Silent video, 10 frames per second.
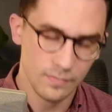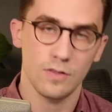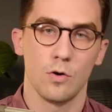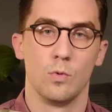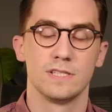
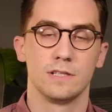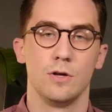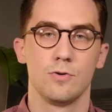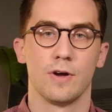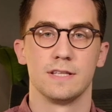wants
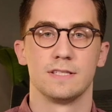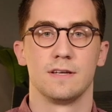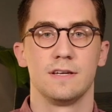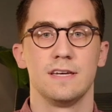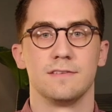low credits.
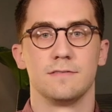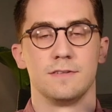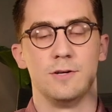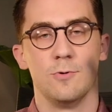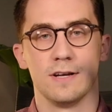Again,
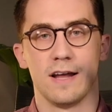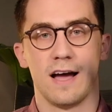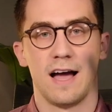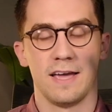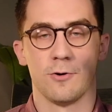you want
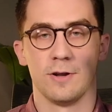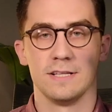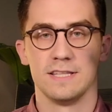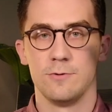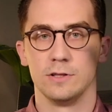high
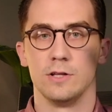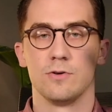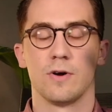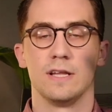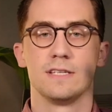credits, they want low
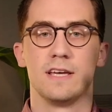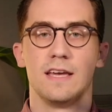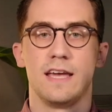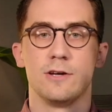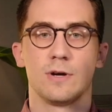credits,
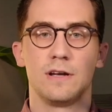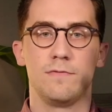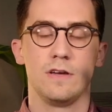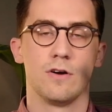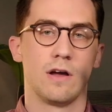and you're trying to
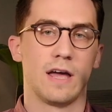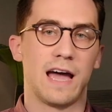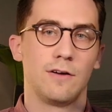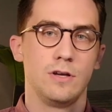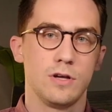figure out
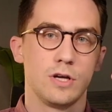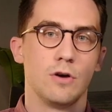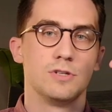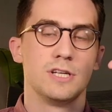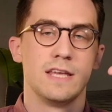how do you
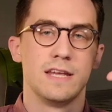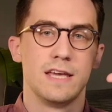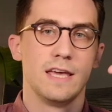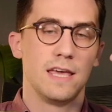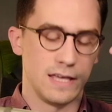negotiate
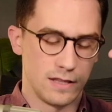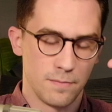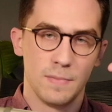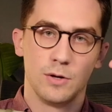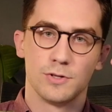in the
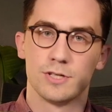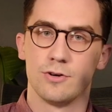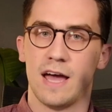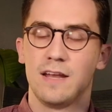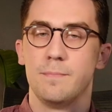middle. So
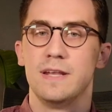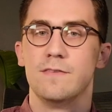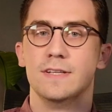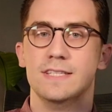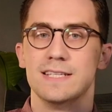you're at a bit of
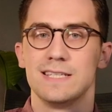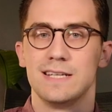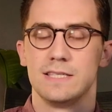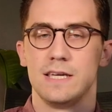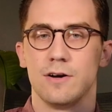a
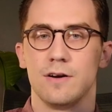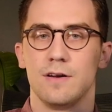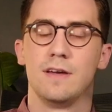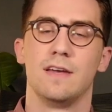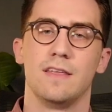dissonance here.
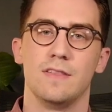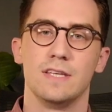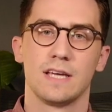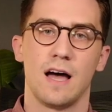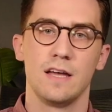This
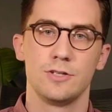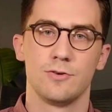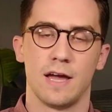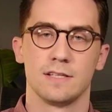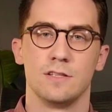
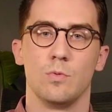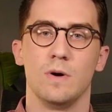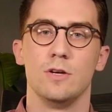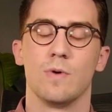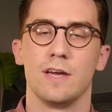contract and the way
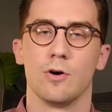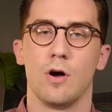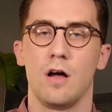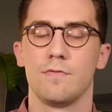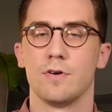you write your
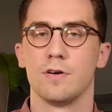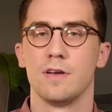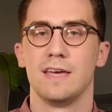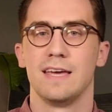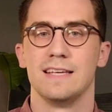offer
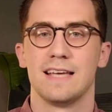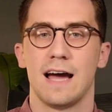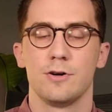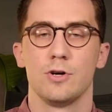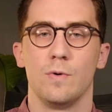is
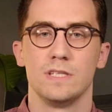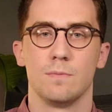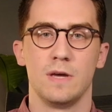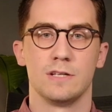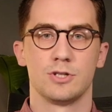how you're going to
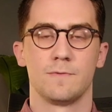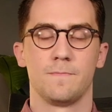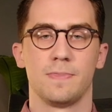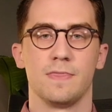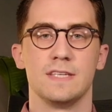pitch.
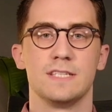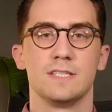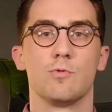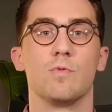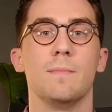This is
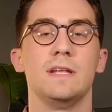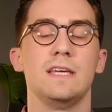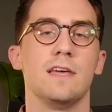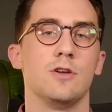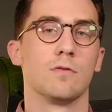the remedy
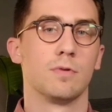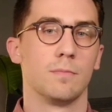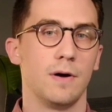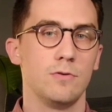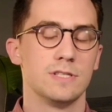that you're
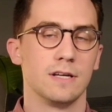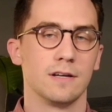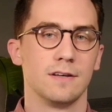proposing,